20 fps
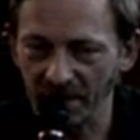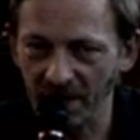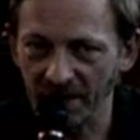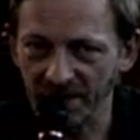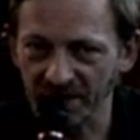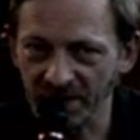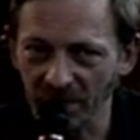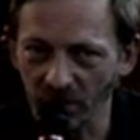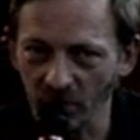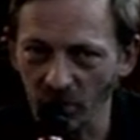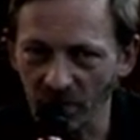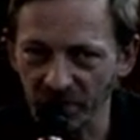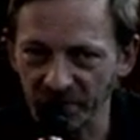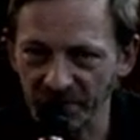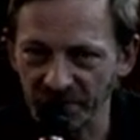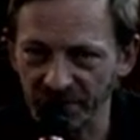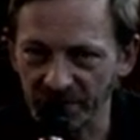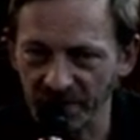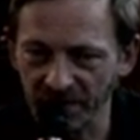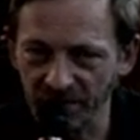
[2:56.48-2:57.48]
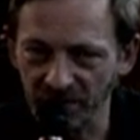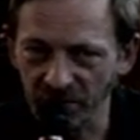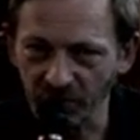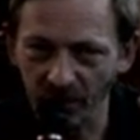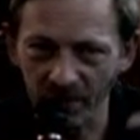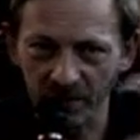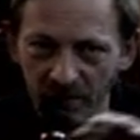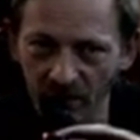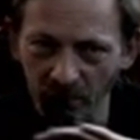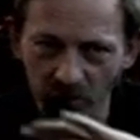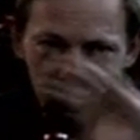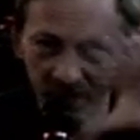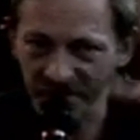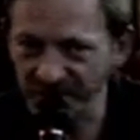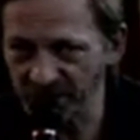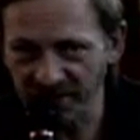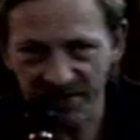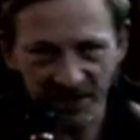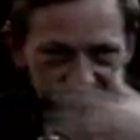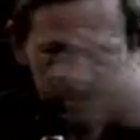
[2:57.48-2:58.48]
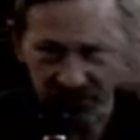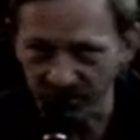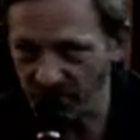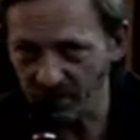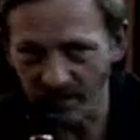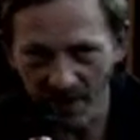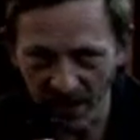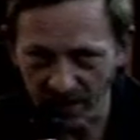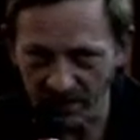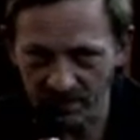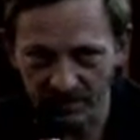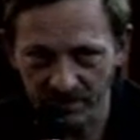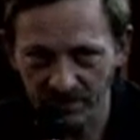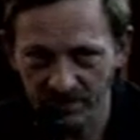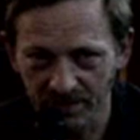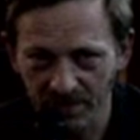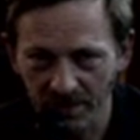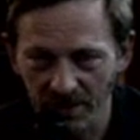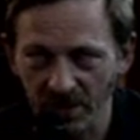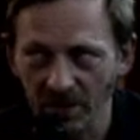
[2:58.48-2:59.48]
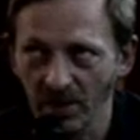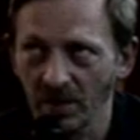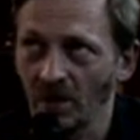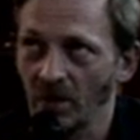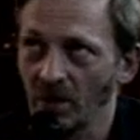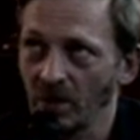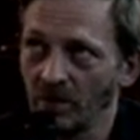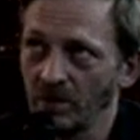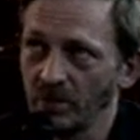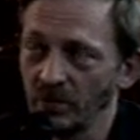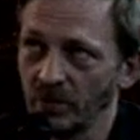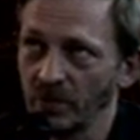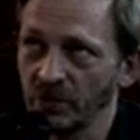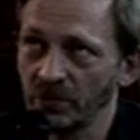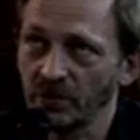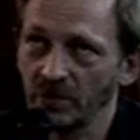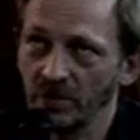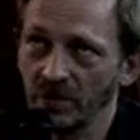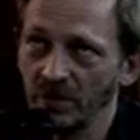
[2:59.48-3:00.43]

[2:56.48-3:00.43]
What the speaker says: as he was in the 20th century man. But